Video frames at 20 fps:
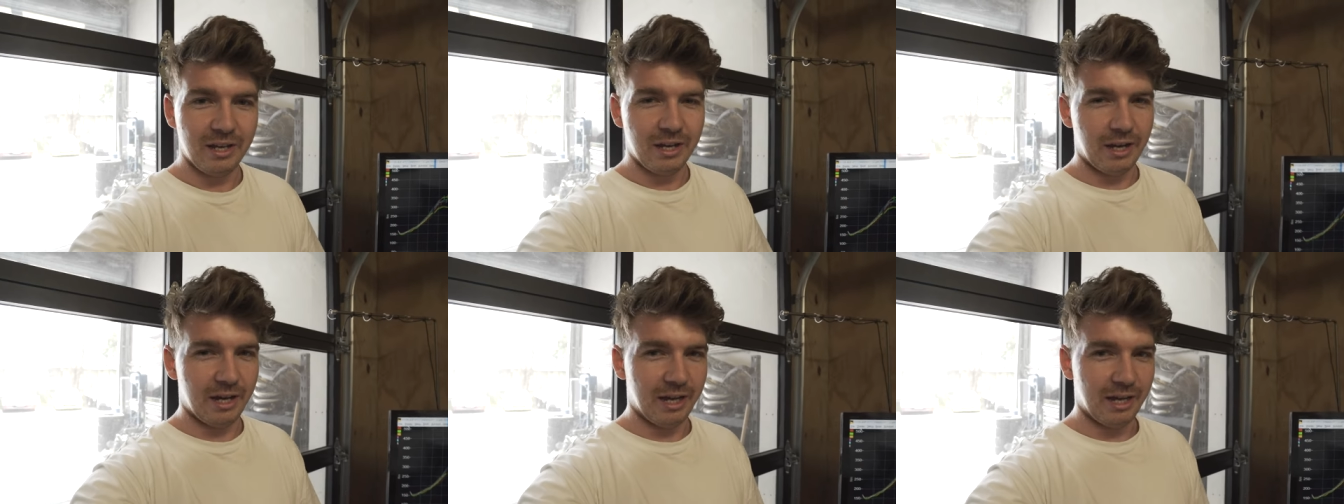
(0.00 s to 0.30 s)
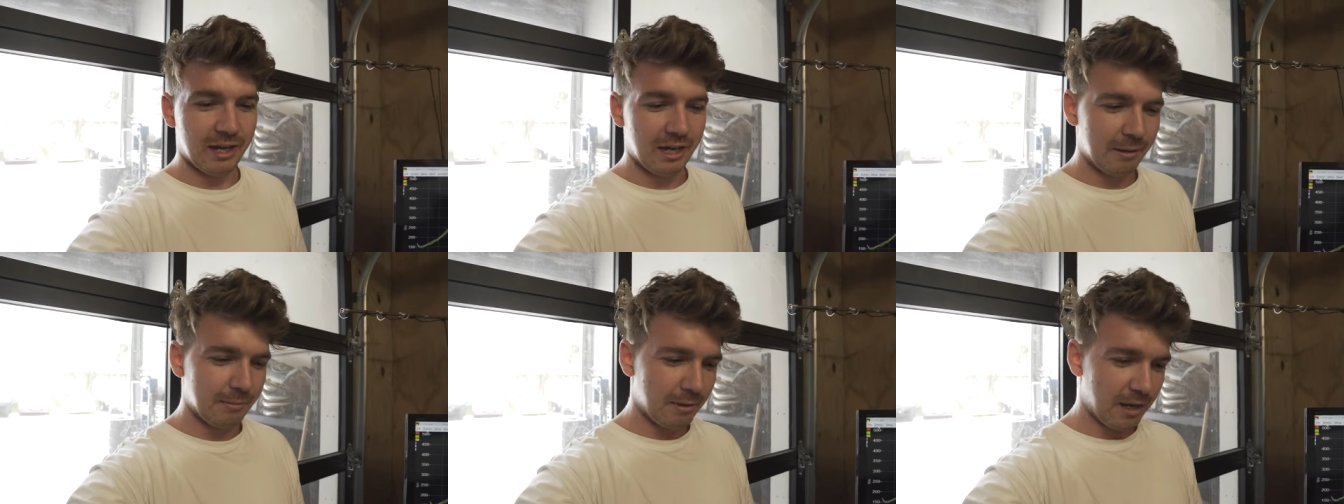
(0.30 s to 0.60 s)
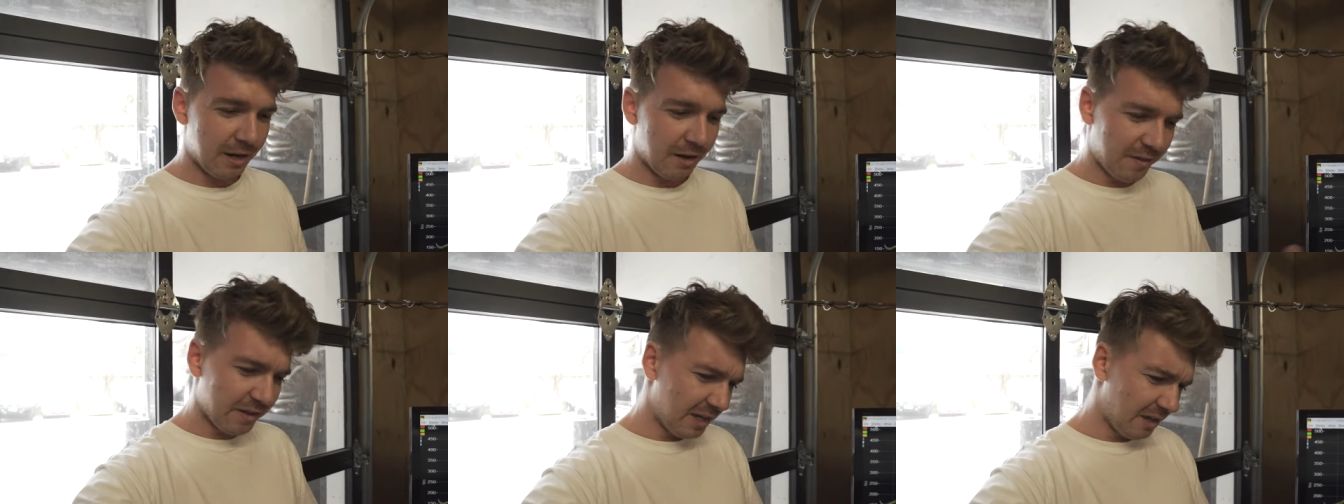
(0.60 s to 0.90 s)
Um,
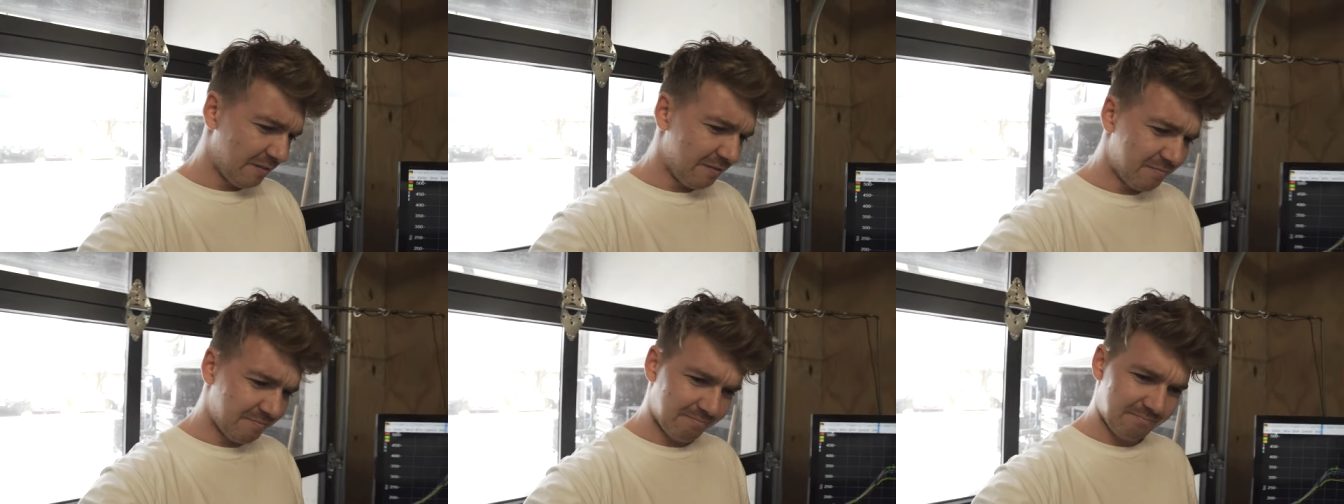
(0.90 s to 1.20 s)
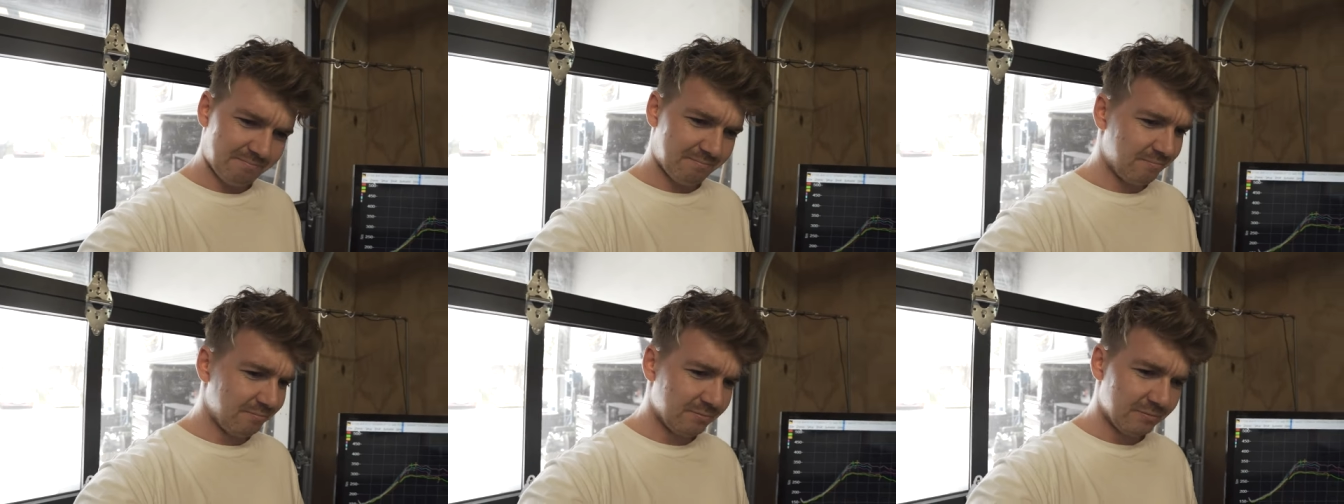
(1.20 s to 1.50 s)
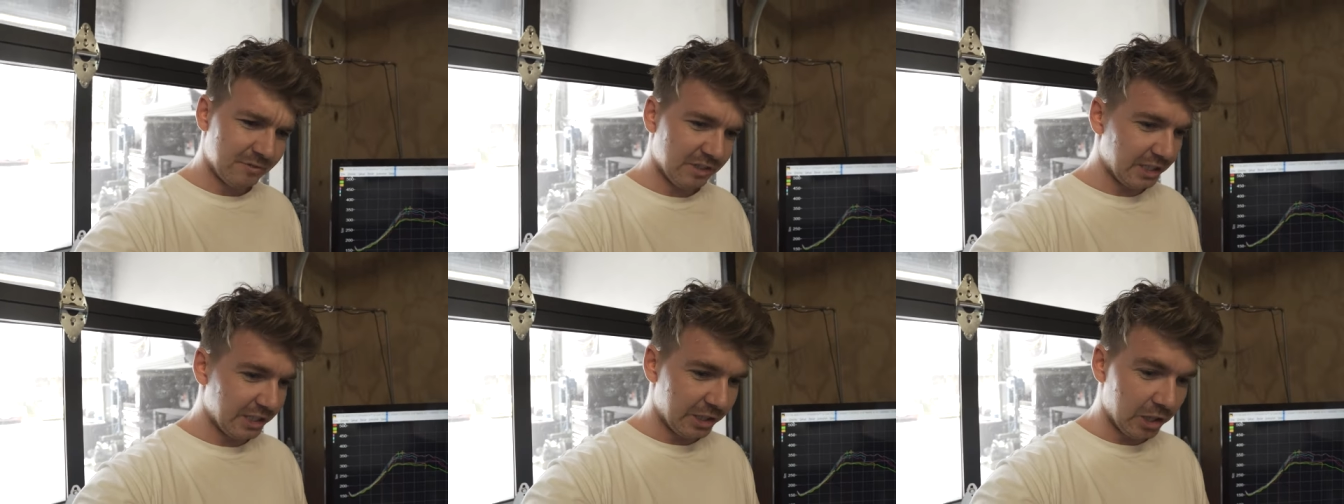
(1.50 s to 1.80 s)
I don't think
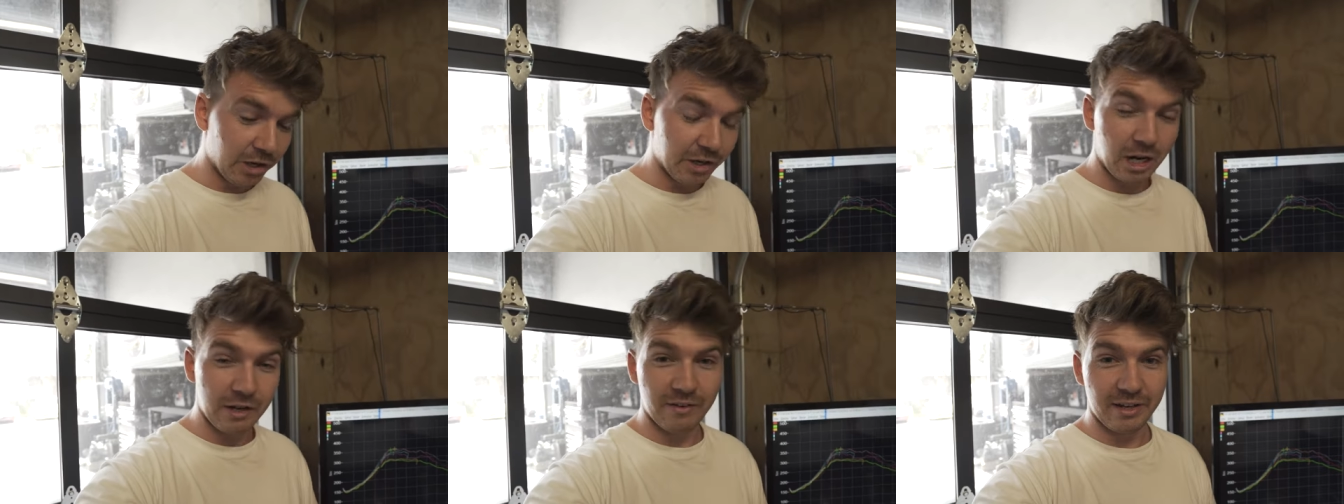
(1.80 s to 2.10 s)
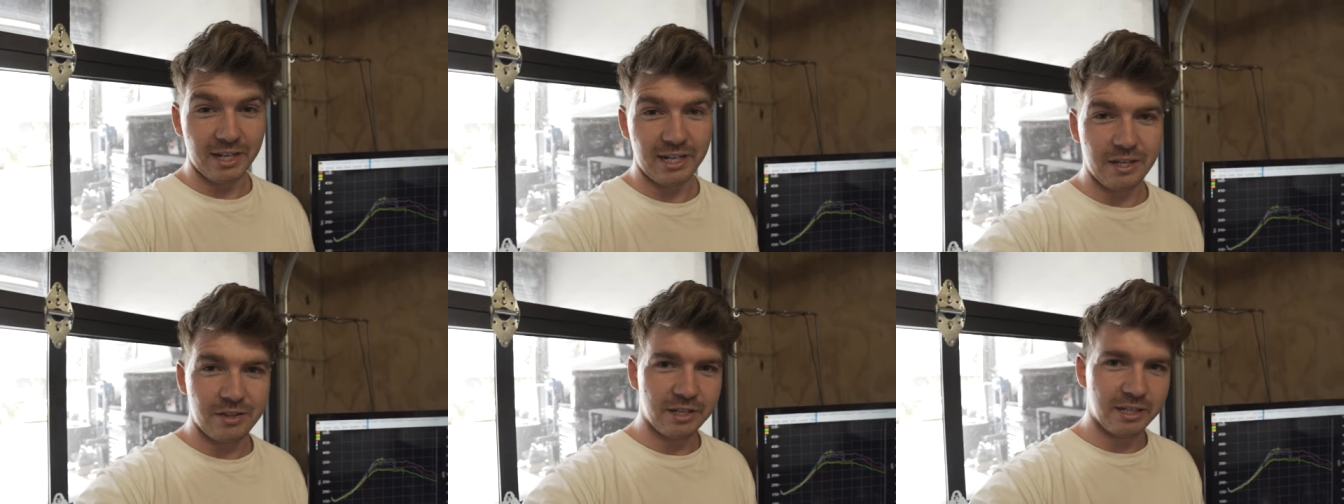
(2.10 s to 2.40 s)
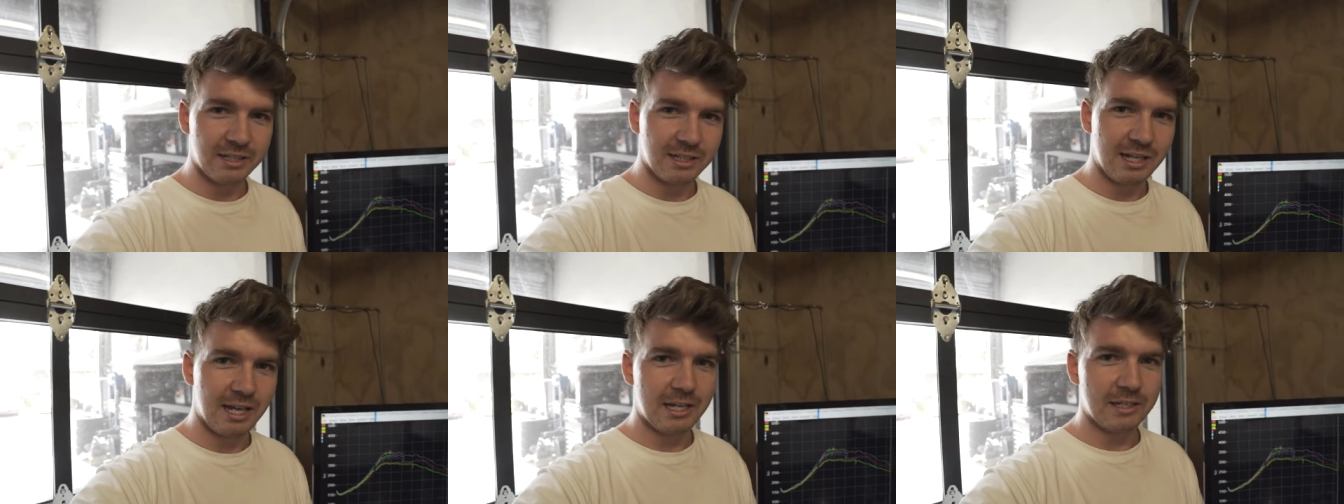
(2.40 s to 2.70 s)
I've really gone over anything
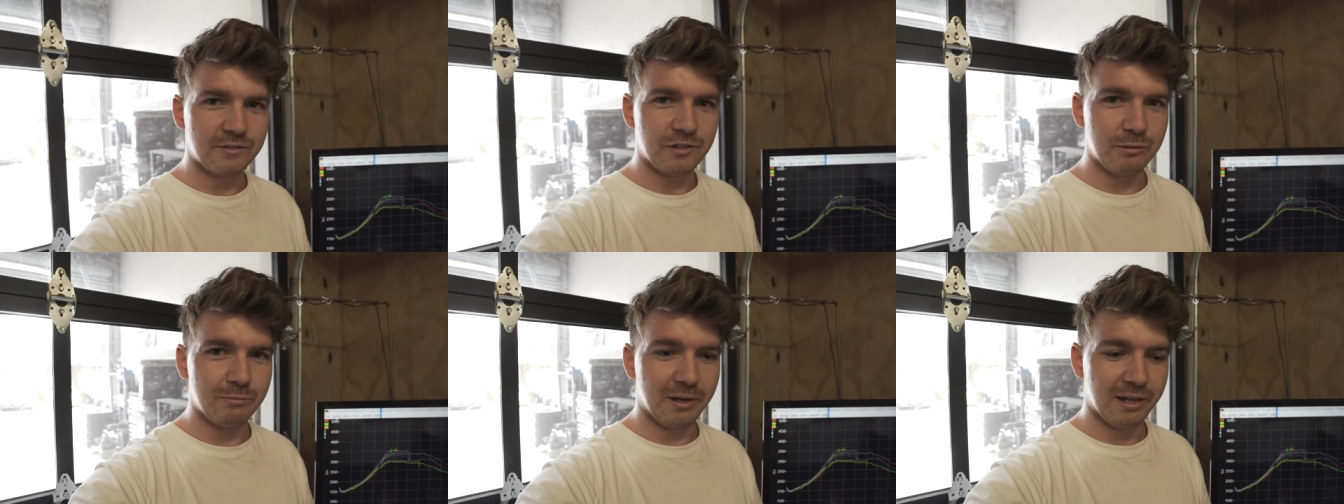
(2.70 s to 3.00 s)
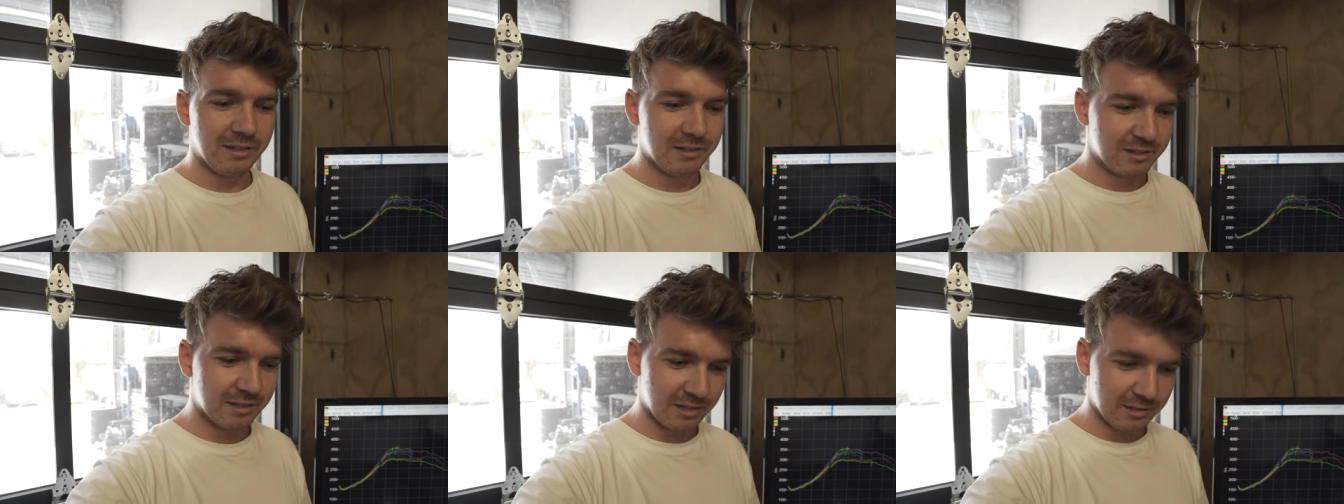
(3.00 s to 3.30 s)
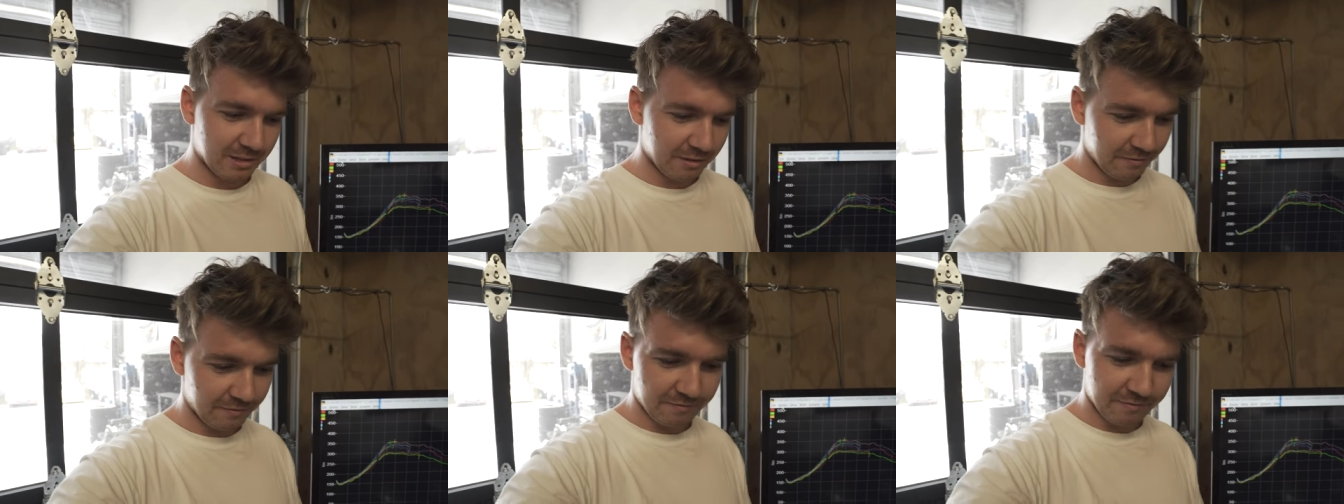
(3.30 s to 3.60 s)
in the last few months
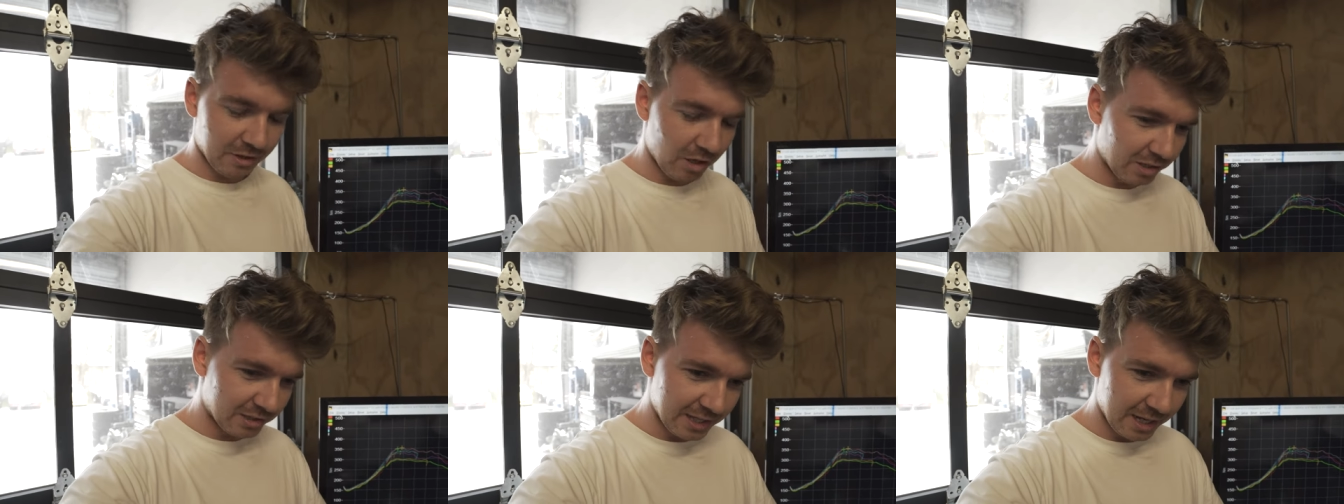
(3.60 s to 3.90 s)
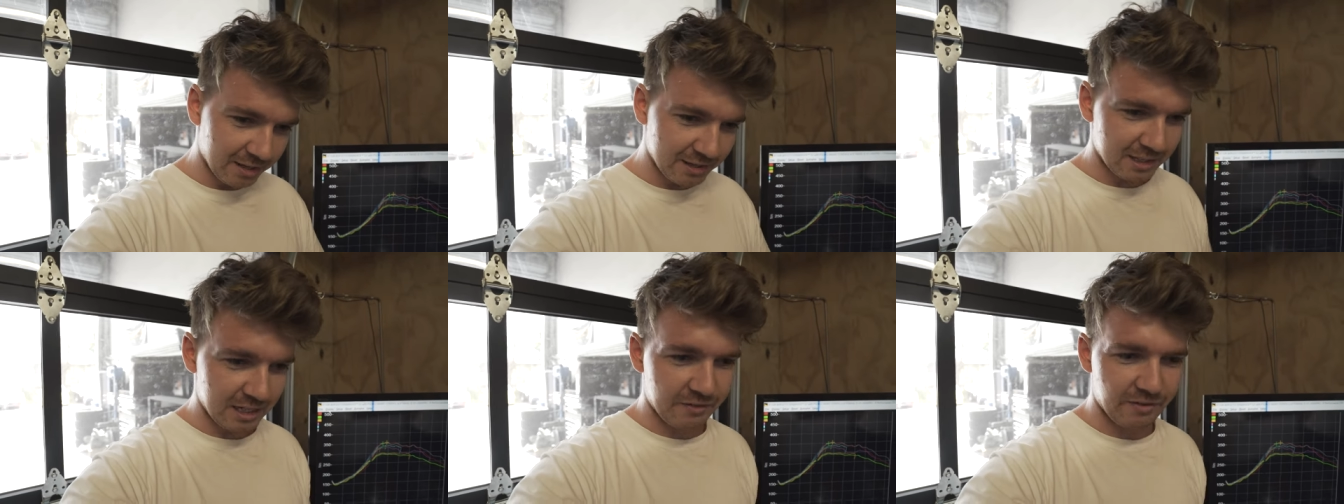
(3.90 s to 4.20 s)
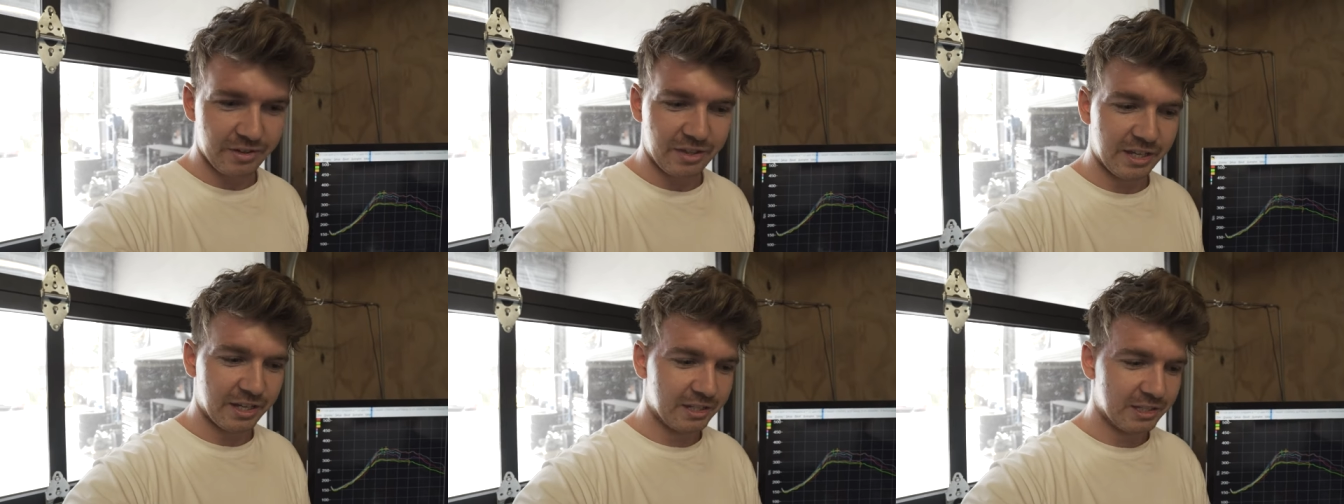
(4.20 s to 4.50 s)
because of lockdowns and
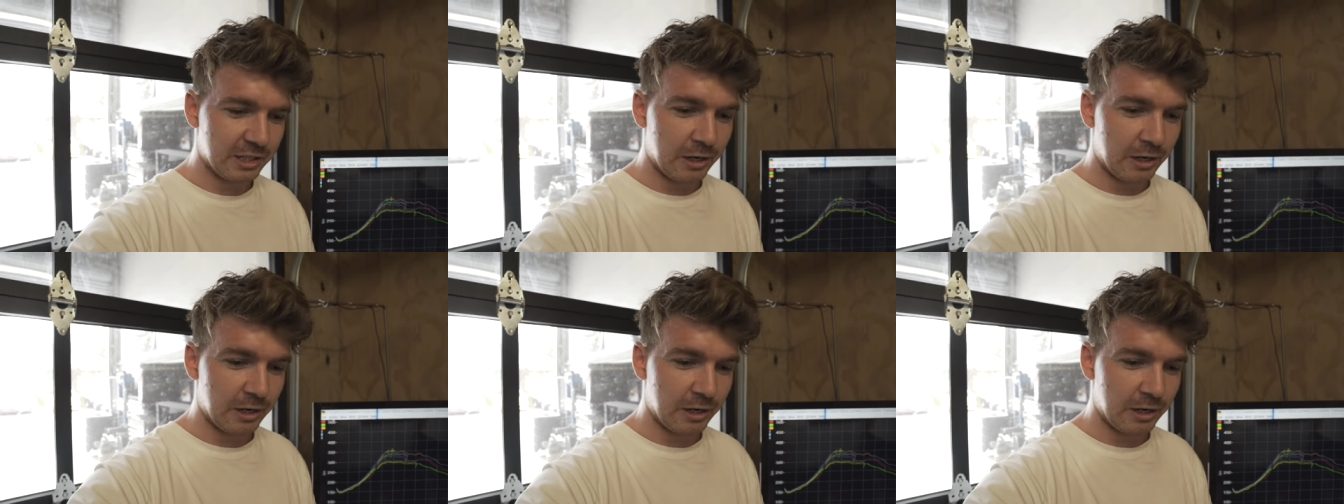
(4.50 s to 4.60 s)
everything.